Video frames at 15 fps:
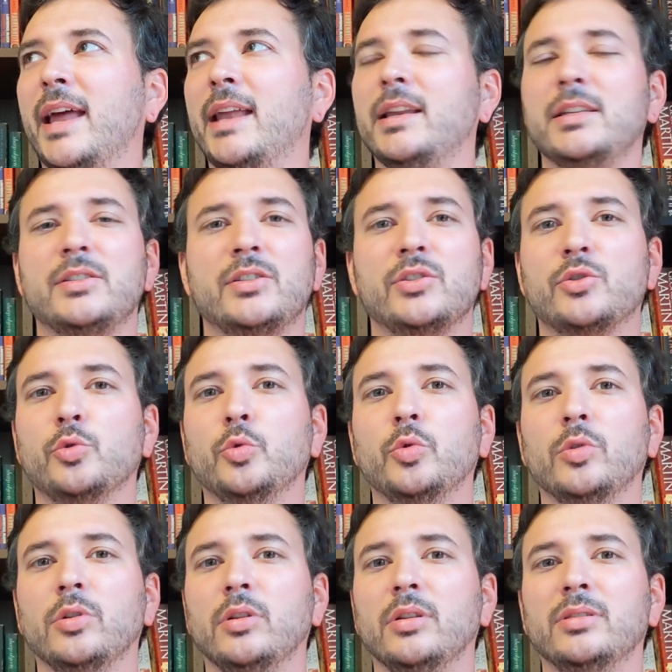any
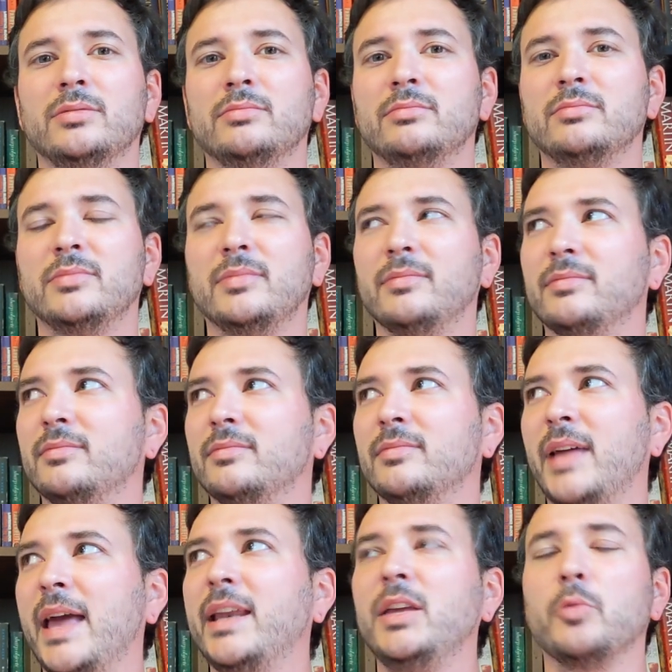school
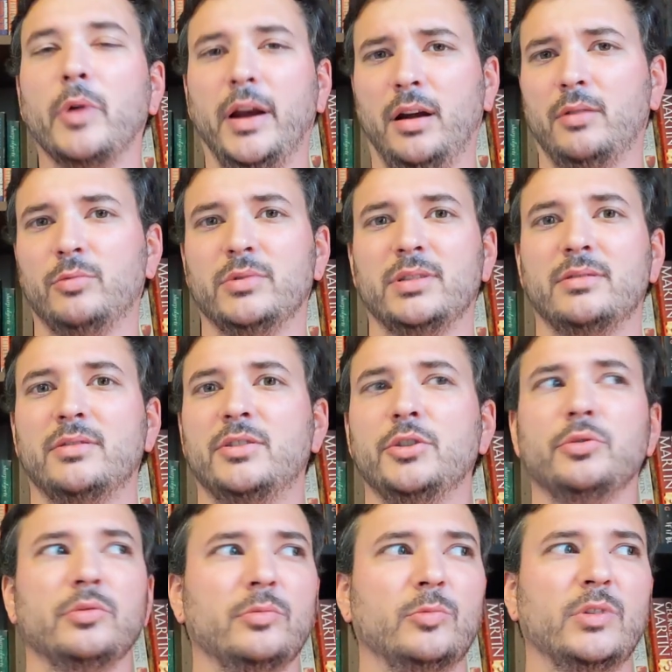anywhere
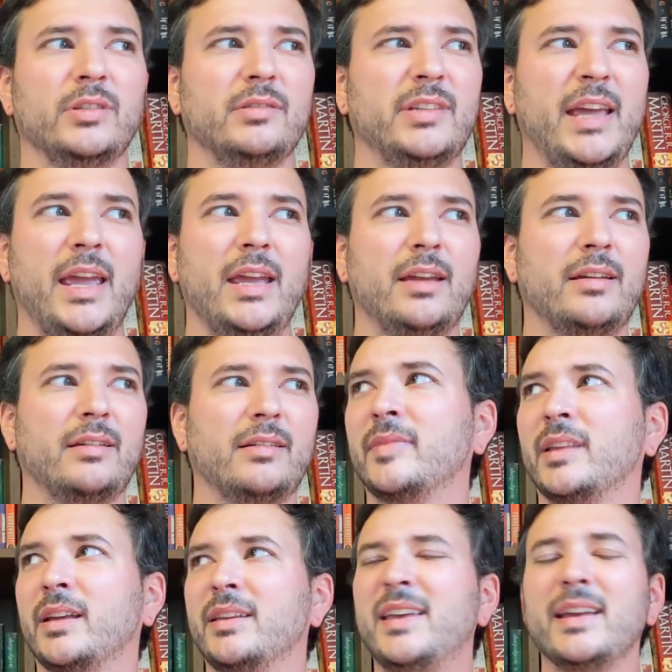would take
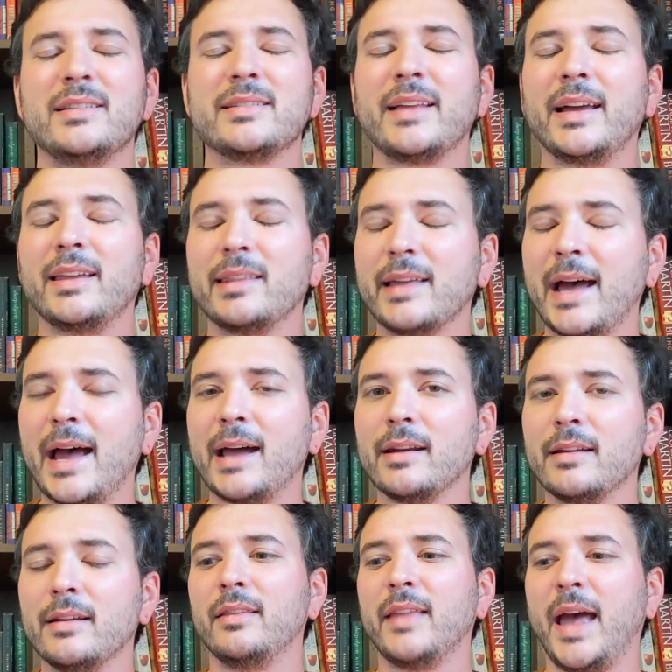kids like that
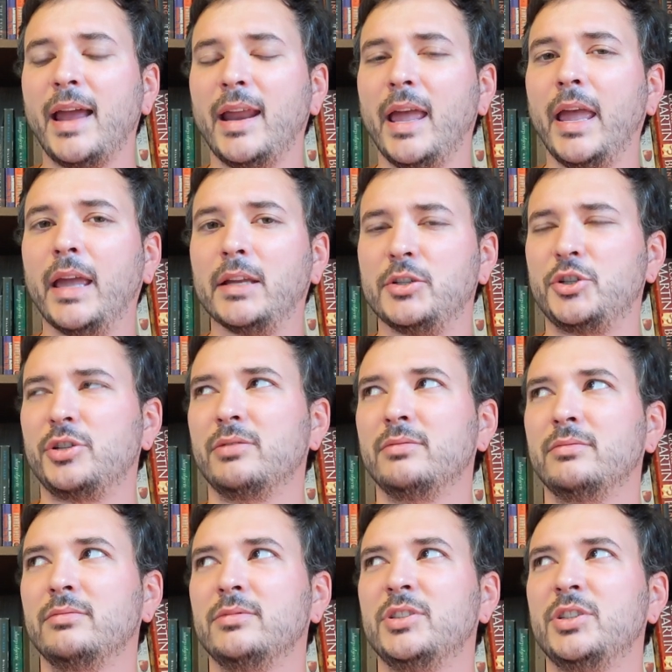age
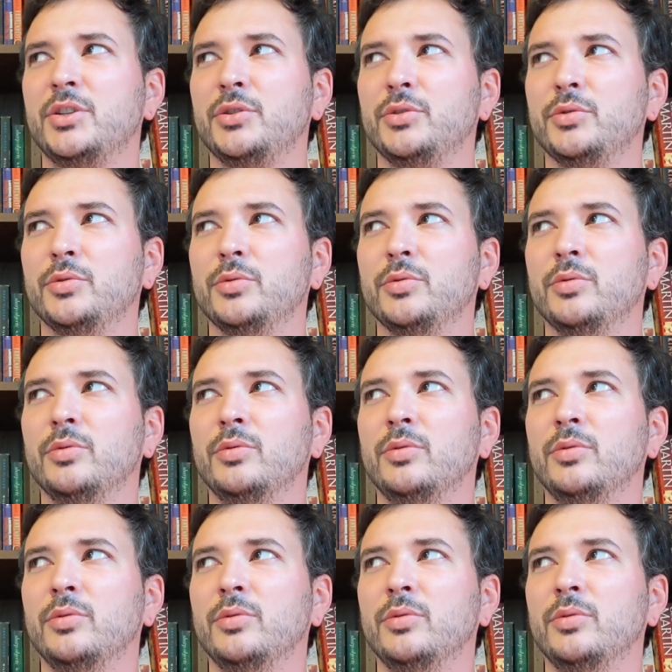to